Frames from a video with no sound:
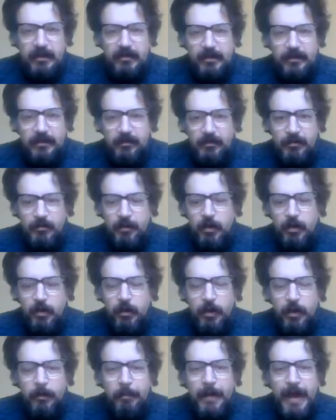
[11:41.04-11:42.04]

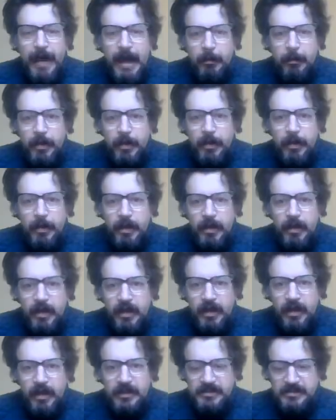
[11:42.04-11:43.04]
on a map and
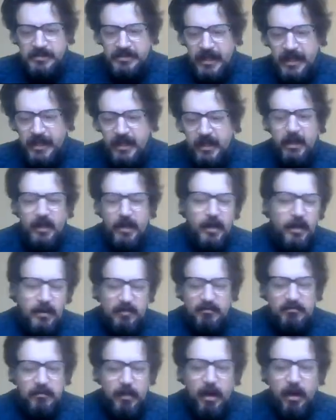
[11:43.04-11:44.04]
saying,
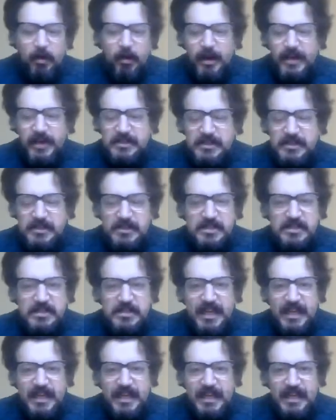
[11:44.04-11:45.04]
oh, let's just stick it
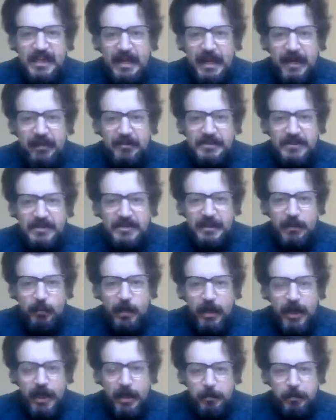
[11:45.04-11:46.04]
there and see what happens.